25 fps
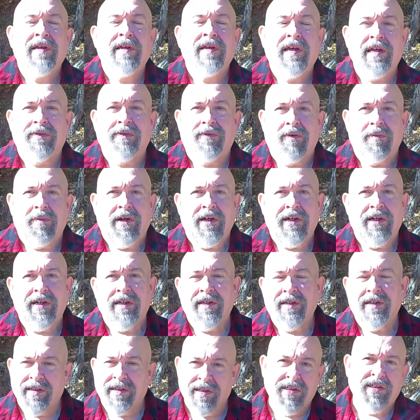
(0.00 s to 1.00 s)
Hey
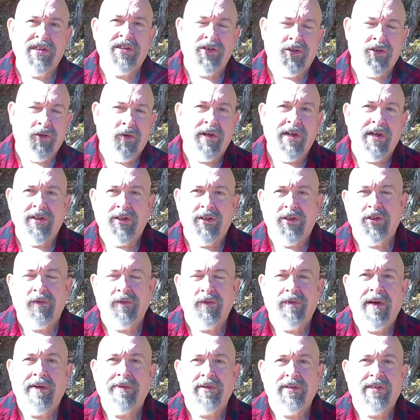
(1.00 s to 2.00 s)
everybody, this is Greg, the
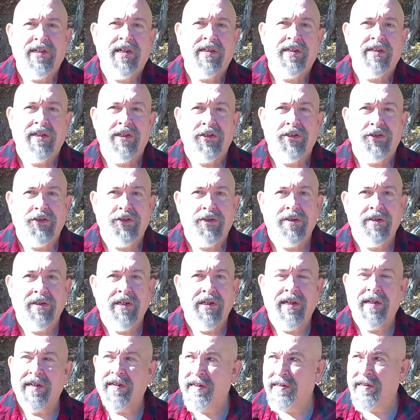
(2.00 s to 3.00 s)
Survival Technician,
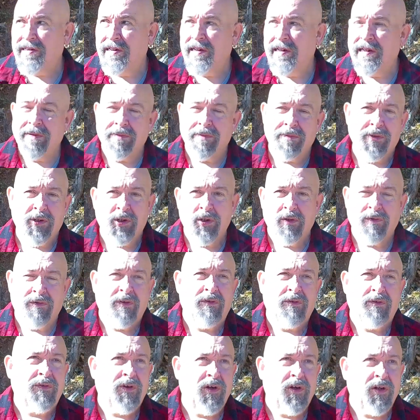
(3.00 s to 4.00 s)
and it's a
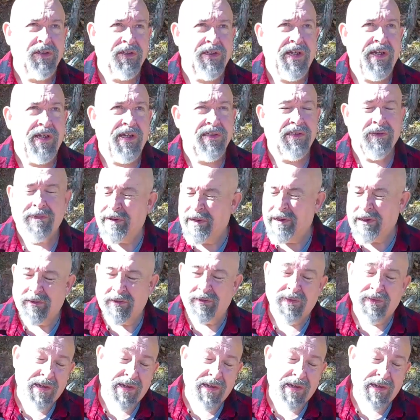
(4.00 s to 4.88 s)
beautiful fall day. As a matter of